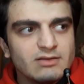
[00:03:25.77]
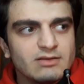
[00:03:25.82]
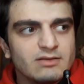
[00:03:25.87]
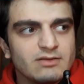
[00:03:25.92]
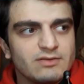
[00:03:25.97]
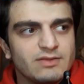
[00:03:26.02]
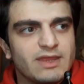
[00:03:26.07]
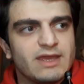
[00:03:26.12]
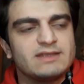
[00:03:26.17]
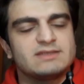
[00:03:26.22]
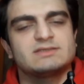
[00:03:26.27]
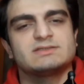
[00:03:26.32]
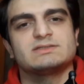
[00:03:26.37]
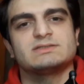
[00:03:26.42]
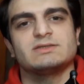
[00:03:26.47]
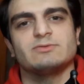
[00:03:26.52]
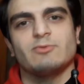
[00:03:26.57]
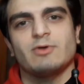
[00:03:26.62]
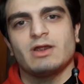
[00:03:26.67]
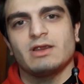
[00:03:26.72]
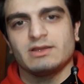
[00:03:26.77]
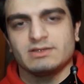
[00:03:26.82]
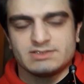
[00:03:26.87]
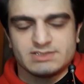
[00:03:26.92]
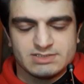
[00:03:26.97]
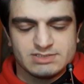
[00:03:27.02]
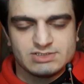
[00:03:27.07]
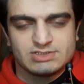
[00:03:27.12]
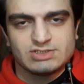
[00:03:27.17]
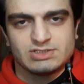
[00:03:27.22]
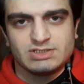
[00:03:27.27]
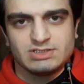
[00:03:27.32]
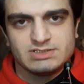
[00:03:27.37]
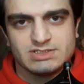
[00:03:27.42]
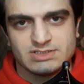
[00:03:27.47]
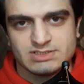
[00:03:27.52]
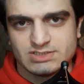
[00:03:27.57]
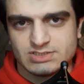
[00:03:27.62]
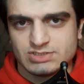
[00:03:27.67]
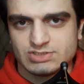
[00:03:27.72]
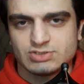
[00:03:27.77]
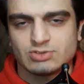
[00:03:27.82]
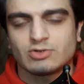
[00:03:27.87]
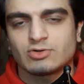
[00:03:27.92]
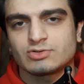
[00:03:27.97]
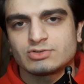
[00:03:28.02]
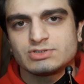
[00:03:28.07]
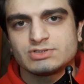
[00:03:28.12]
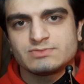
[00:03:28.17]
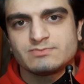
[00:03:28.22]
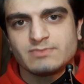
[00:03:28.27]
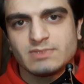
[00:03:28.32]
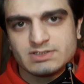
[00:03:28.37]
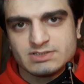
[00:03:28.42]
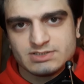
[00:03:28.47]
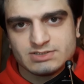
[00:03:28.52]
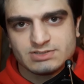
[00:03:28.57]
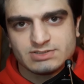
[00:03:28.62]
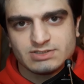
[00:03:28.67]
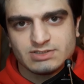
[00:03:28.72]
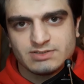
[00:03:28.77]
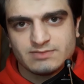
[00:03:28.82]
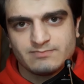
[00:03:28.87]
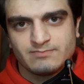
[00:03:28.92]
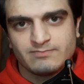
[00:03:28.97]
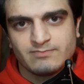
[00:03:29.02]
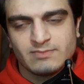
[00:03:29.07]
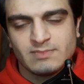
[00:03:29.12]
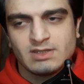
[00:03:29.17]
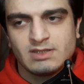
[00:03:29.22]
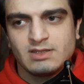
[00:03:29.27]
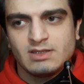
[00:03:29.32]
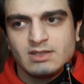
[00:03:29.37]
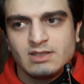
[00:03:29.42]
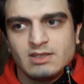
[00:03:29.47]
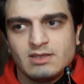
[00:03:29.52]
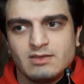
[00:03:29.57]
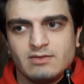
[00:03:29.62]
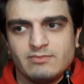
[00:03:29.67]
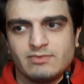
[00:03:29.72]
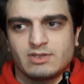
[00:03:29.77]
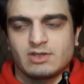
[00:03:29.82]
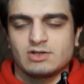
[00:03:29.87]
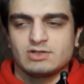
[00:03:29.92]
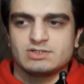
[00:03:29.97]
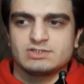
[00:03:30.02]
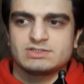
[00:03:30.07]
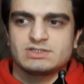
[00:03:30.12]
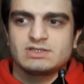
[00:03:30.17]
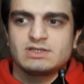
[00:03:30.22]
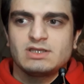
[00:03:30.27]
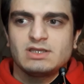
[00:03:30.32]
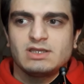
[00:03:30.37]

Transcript: That's where it is stored, essentially, because